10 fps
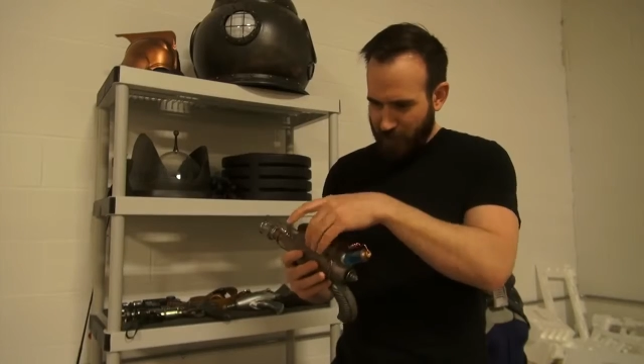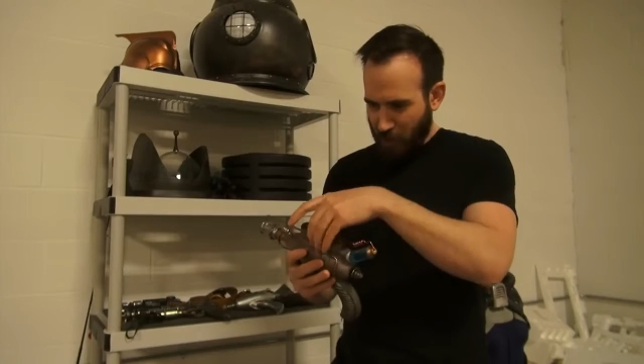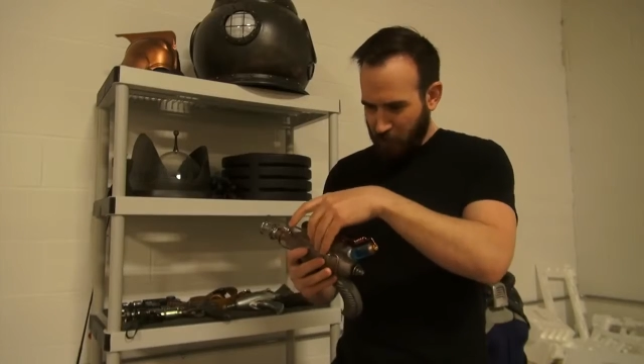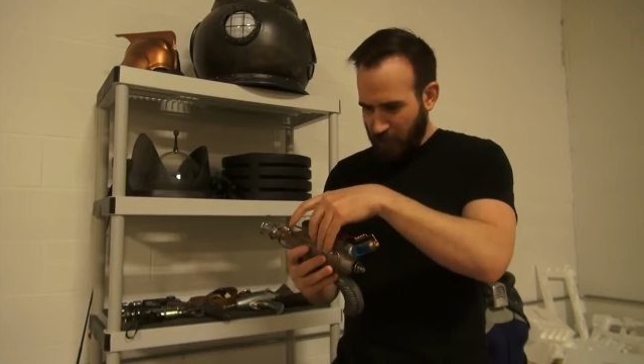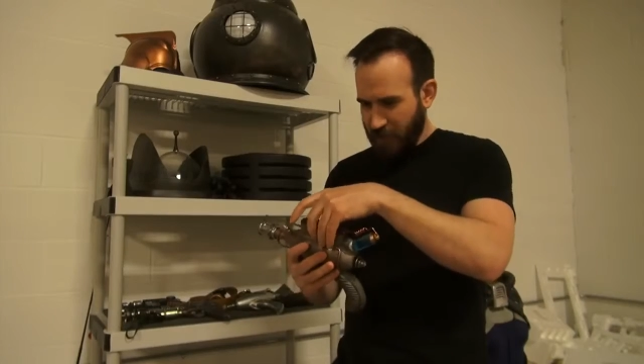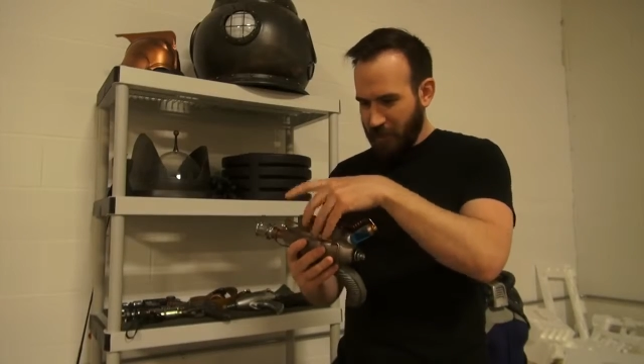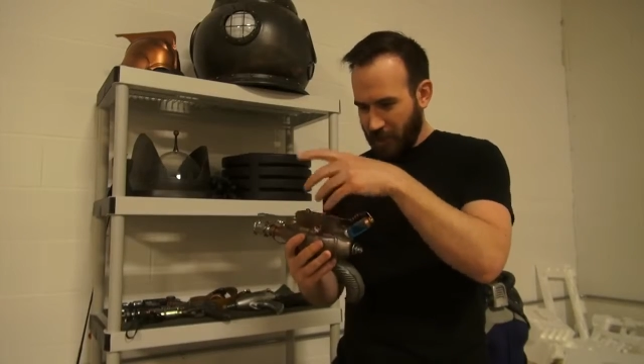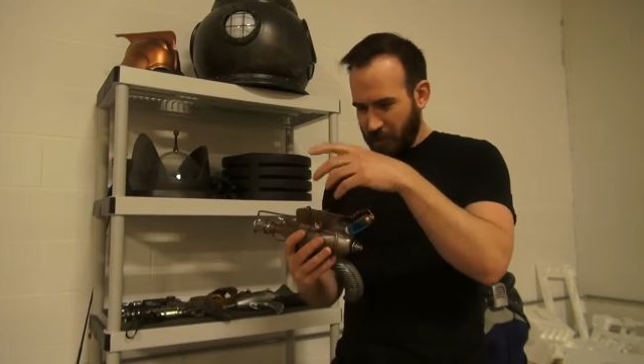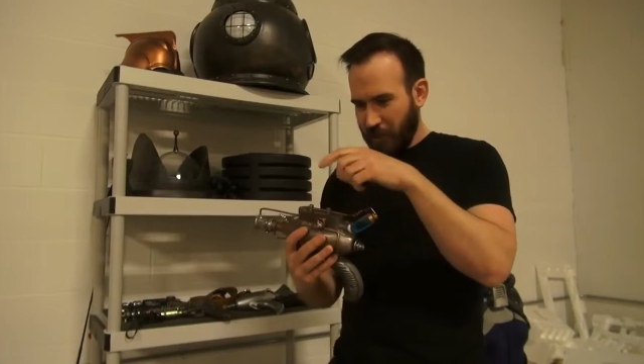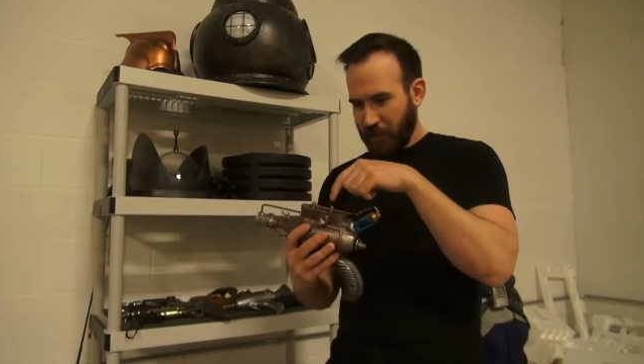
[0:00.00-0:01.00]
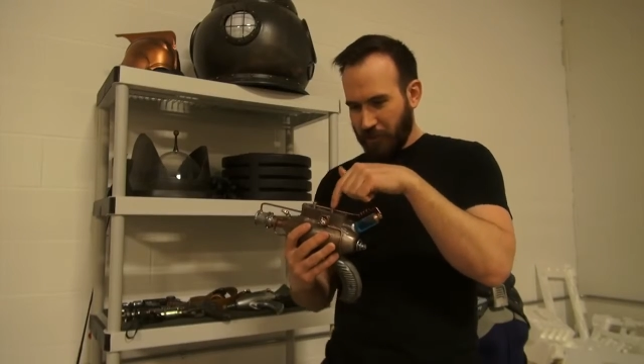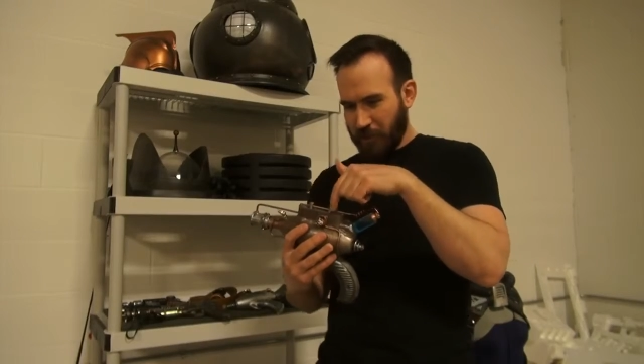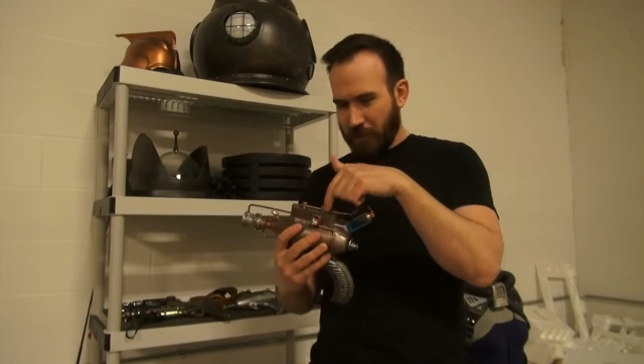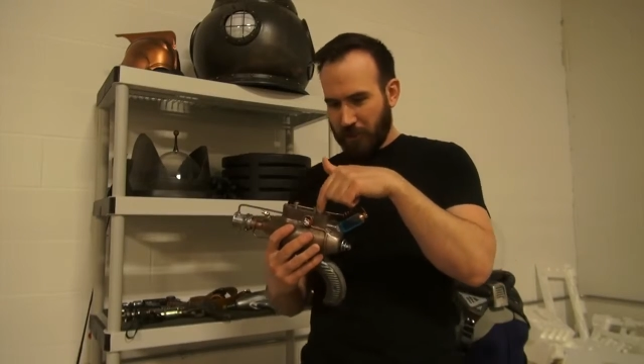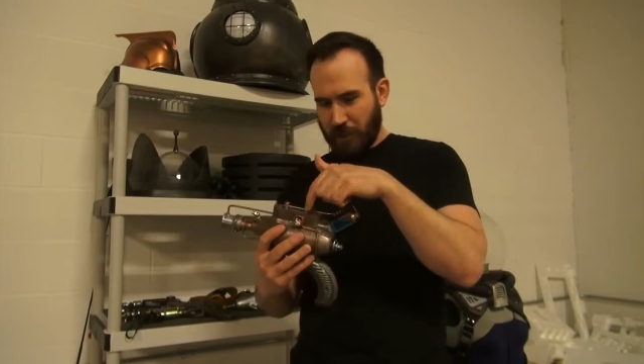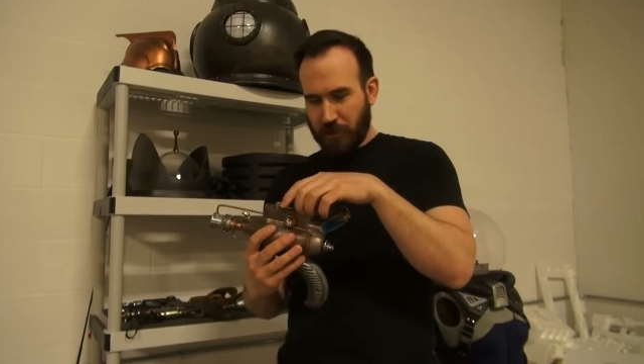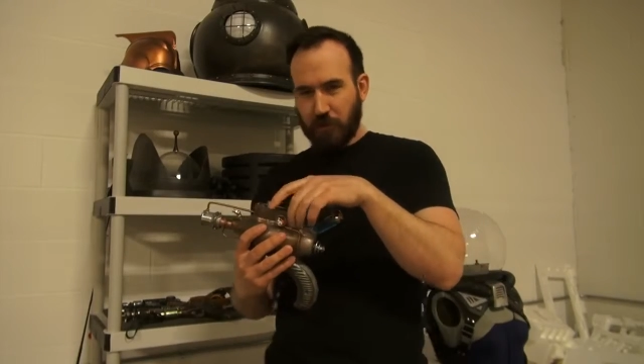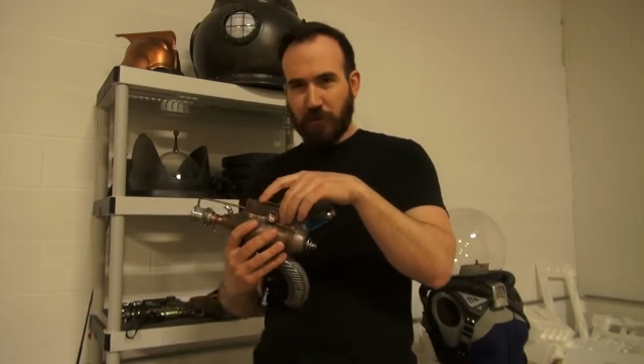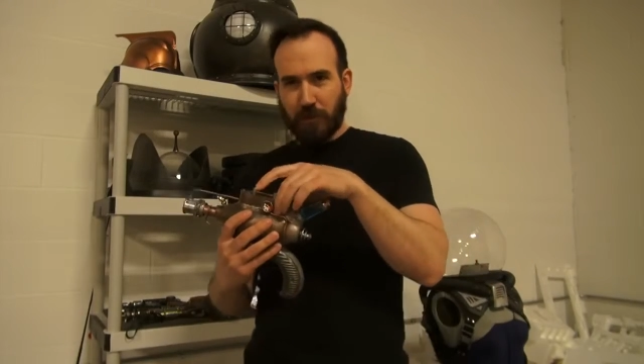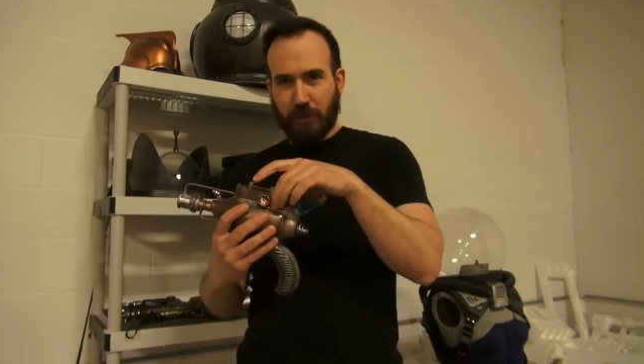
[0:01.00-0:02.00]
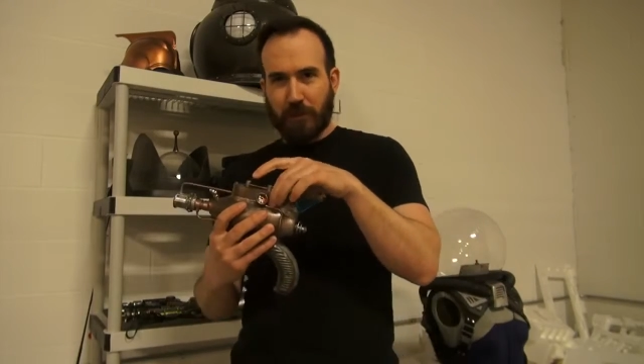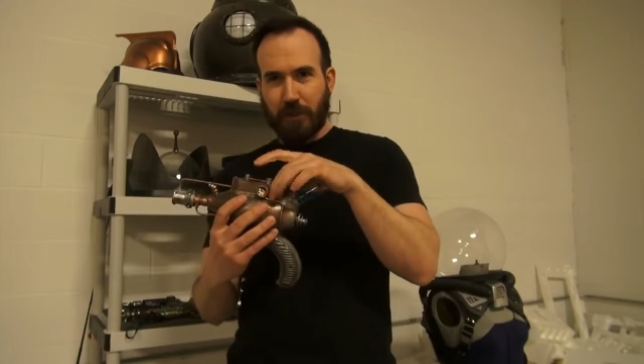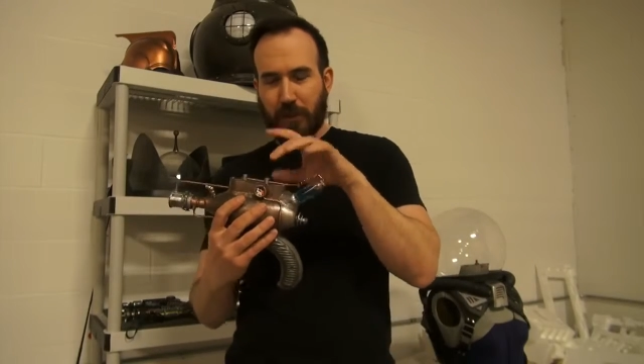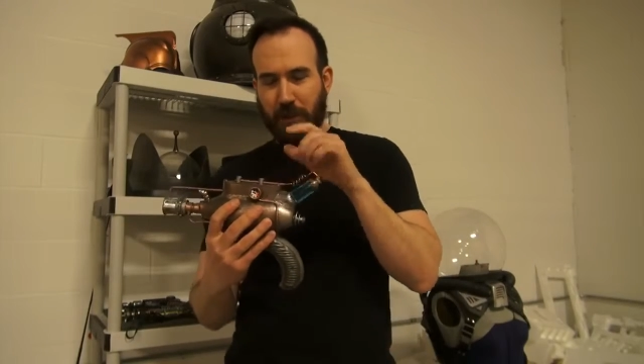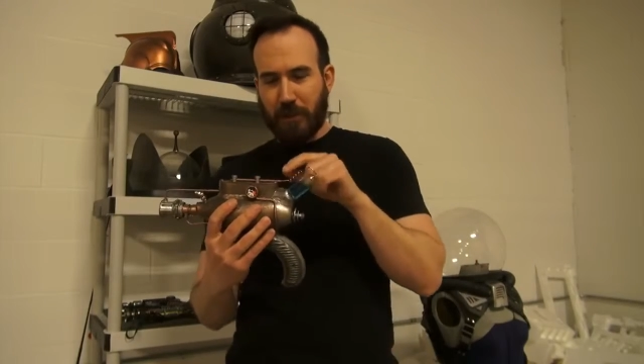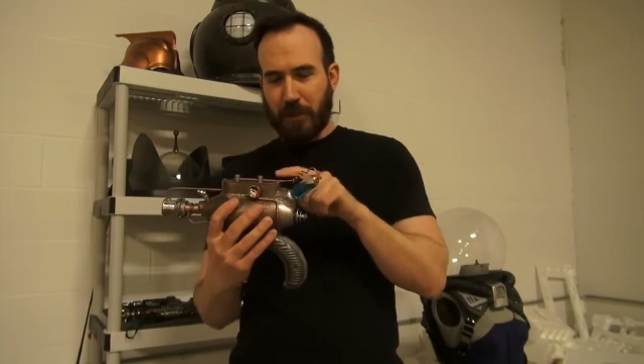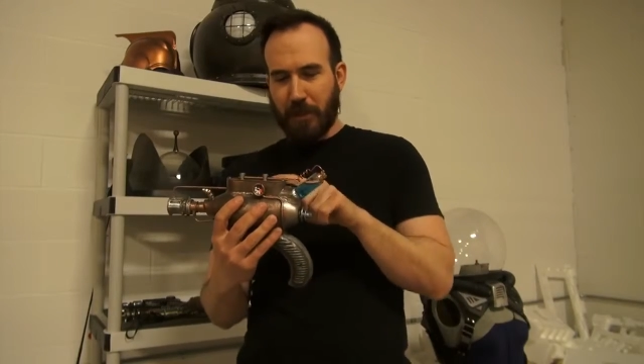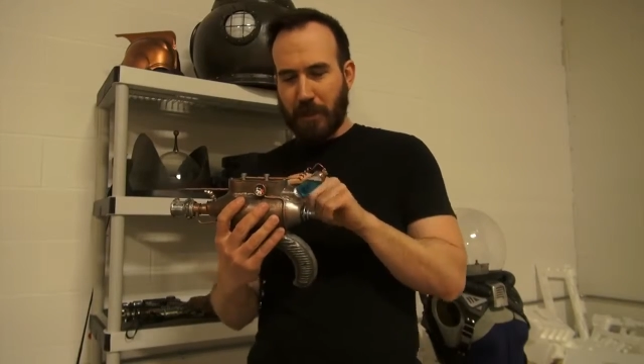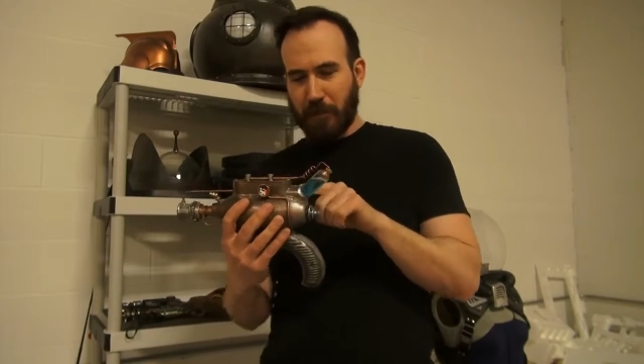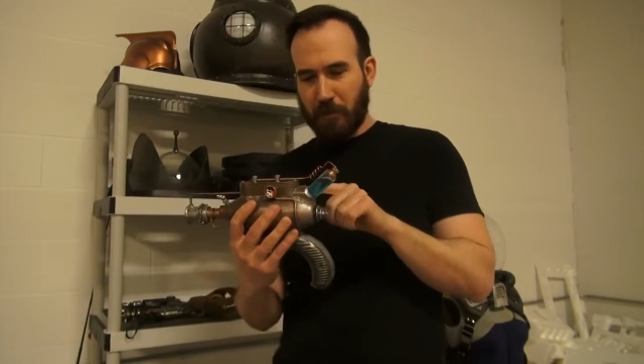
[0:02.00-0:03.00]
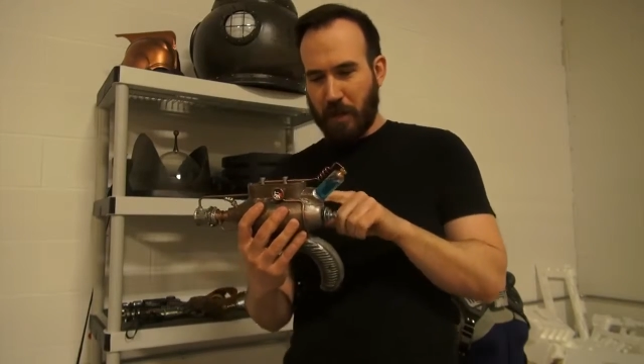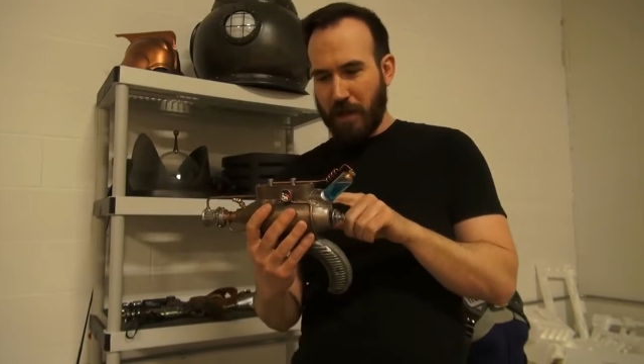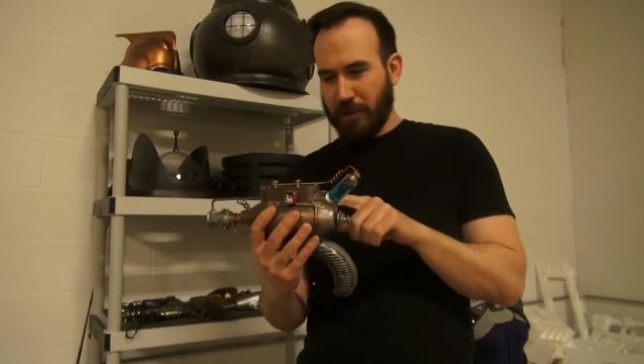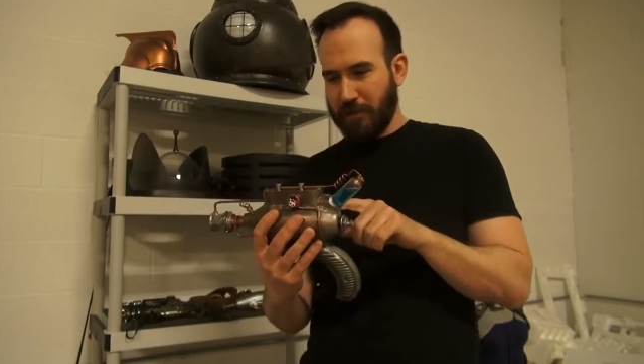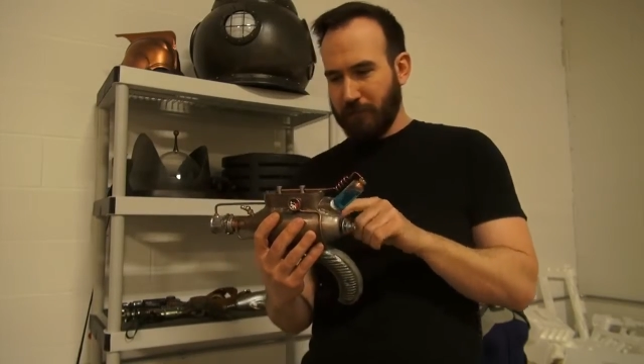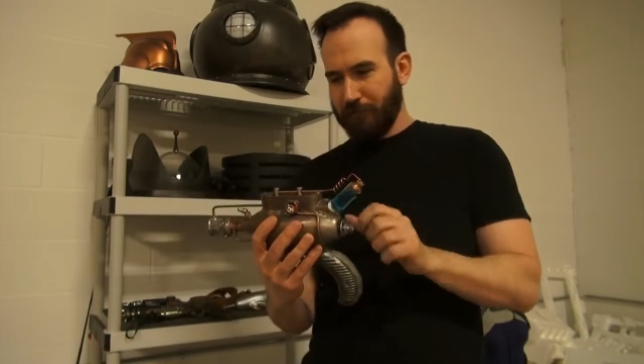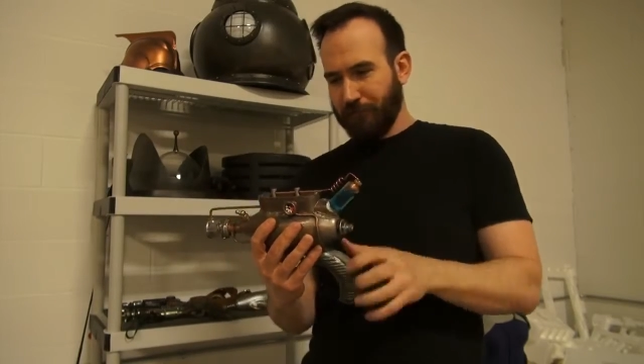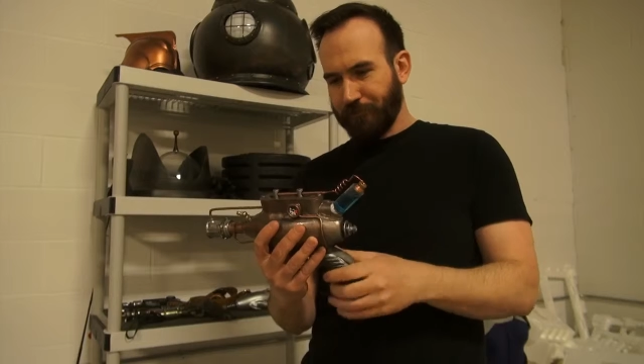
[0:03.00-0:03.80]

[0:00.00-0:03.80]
top piece is actually another electrical connector box.